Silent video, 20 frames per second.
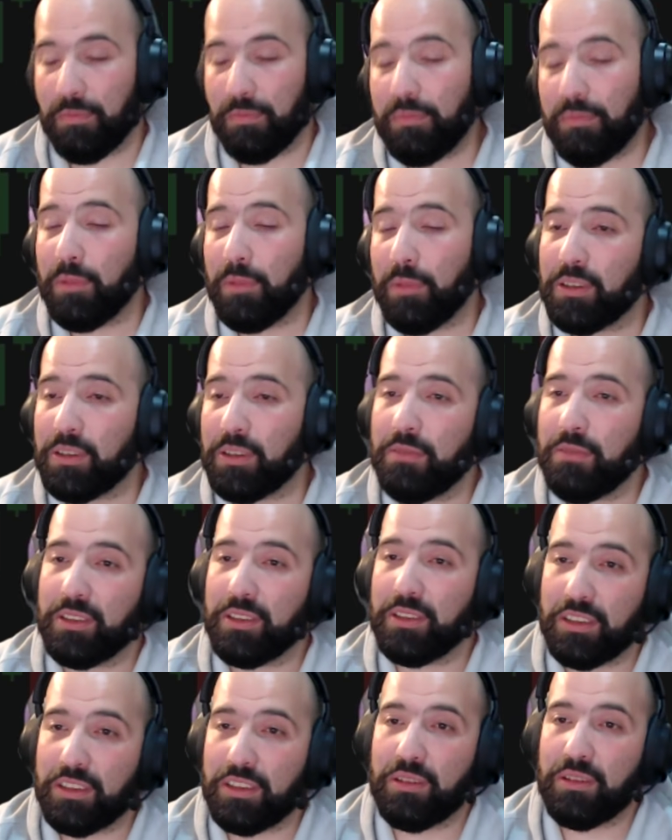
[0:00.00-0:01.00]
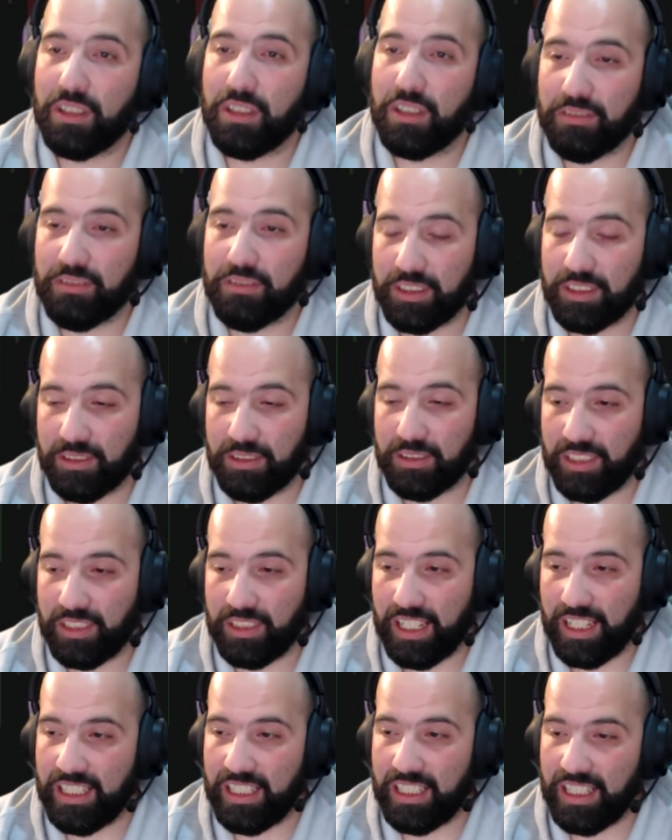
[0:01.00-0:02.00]
mostly wanted to cover
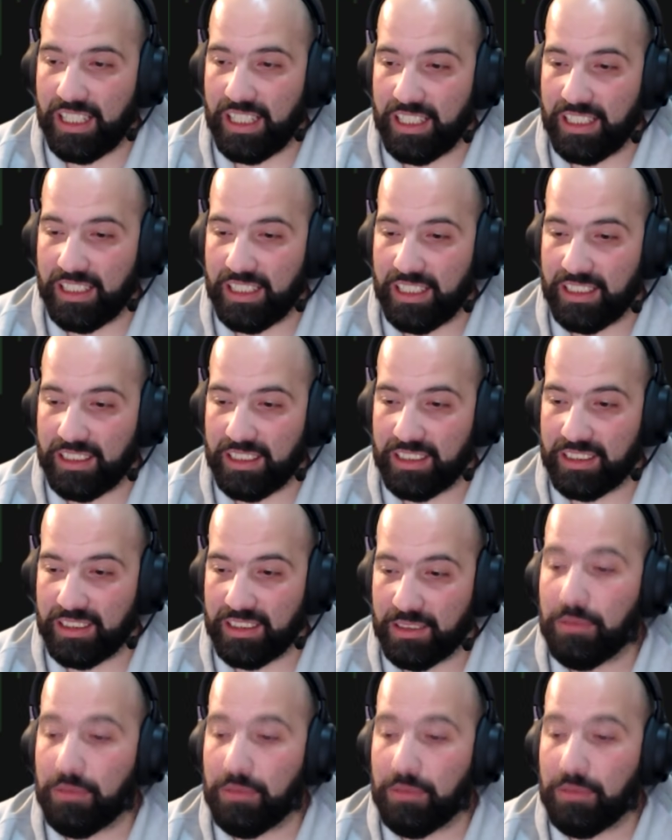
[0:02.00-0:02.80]
today is,